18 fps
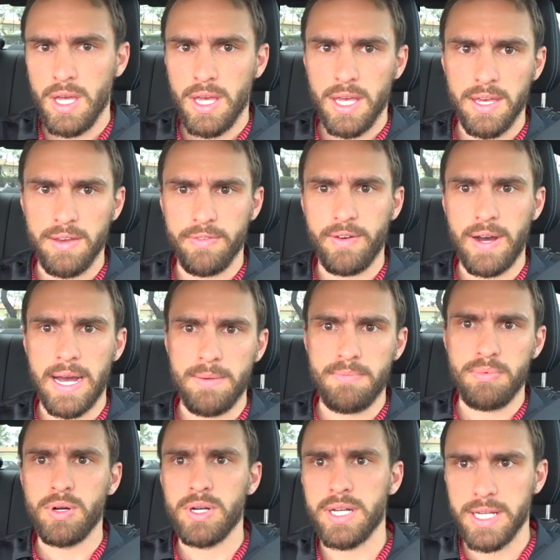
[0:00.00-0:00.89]
if
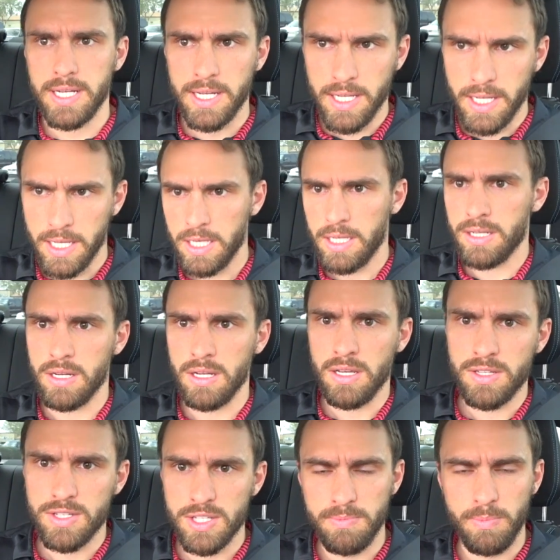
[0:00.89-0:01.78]
I put it
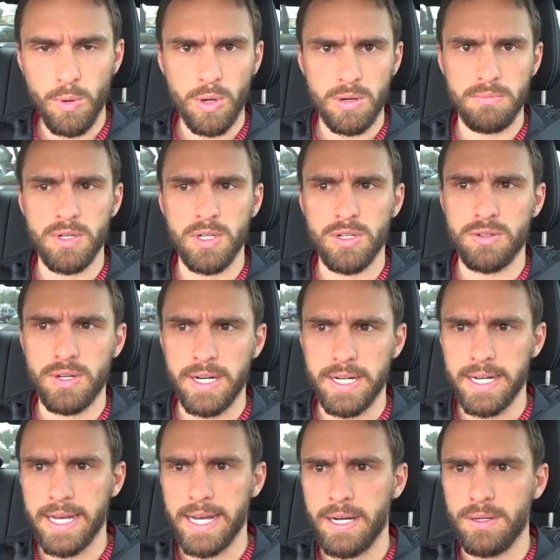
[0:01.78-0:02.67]
in sport mode
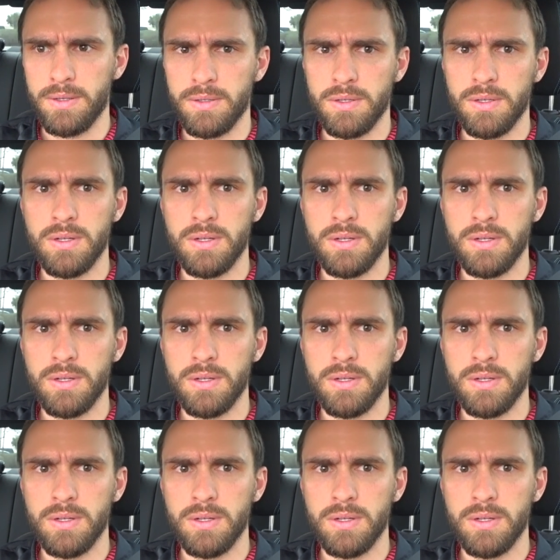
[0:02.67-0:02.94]
right now,